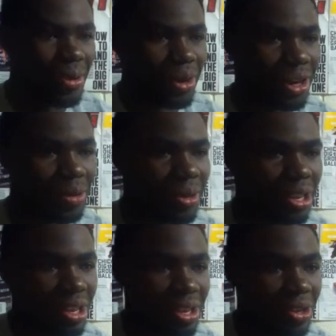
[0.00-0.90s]
were going to
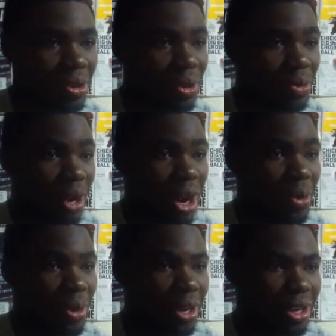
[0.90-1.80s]
be going where I
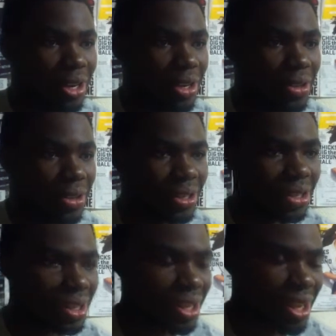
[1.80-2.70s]
wanted to go, and
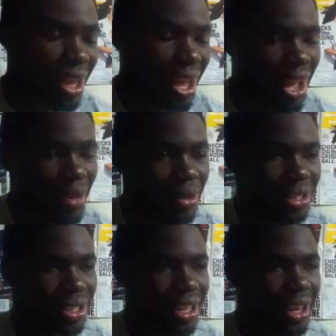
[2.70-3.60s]
I
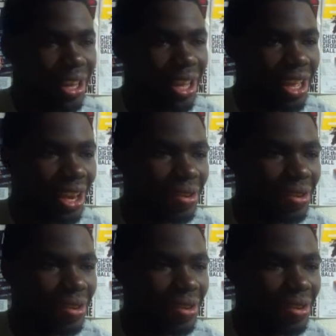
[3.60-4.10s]
wasn't there yet.